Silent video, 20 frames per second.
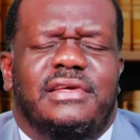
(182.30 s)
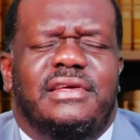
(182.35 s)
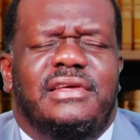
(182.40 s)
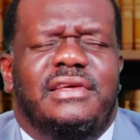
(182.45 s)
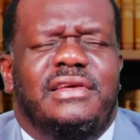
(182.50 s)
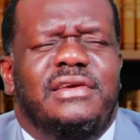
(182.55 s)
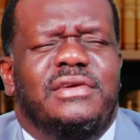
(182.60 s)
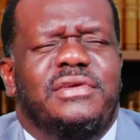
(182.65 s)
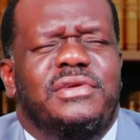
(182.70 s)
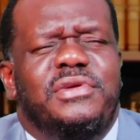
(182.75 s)

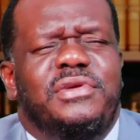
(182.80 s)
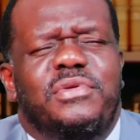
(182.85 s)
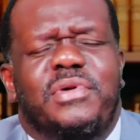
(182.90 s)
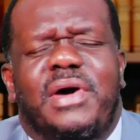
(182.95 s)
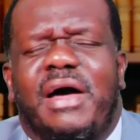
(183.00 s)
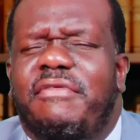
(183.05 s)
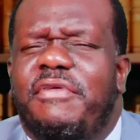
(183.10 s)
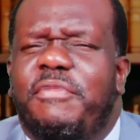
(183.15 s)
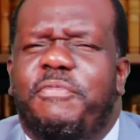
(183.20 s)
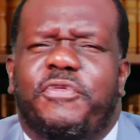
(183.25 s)
you,
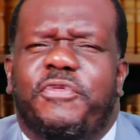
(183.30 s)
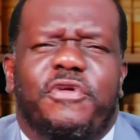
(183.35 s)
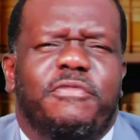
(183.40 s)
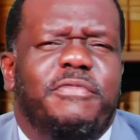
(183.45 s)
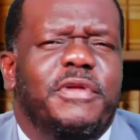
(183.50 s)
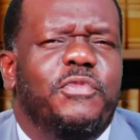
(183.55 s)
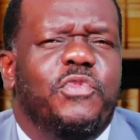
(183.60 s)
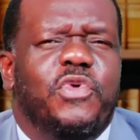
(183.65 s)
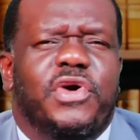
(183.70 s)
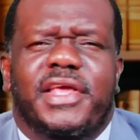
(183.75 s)
have a
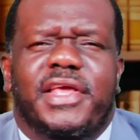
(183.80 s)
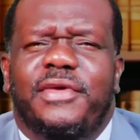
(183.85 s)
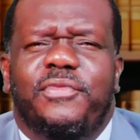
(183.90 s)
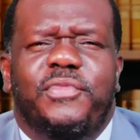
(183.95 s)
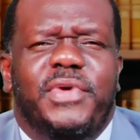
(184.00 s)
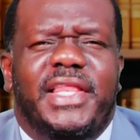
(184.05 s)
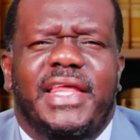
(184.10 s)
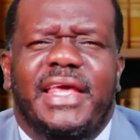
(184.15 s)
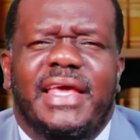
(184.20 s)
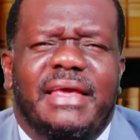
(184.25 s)
problem working
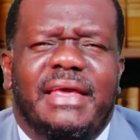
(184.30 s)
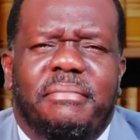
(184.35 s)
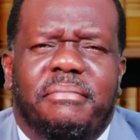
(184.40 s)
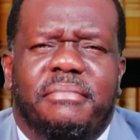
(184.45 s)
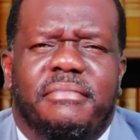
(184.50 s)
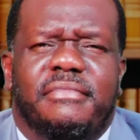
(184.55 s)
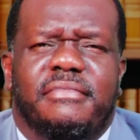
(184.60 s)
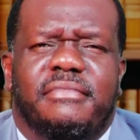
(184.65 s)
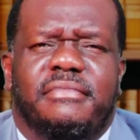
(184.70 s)
with him.